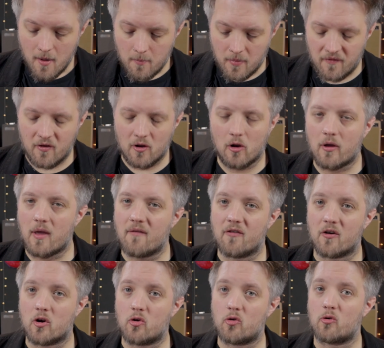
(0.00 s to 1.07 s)
But if you're looking
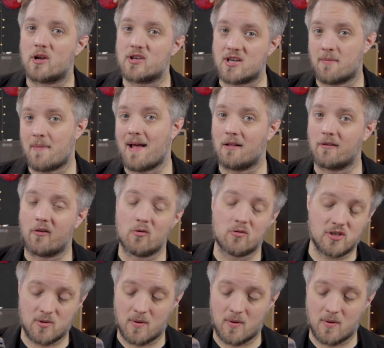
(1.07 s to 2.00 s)
for crushing metal tones,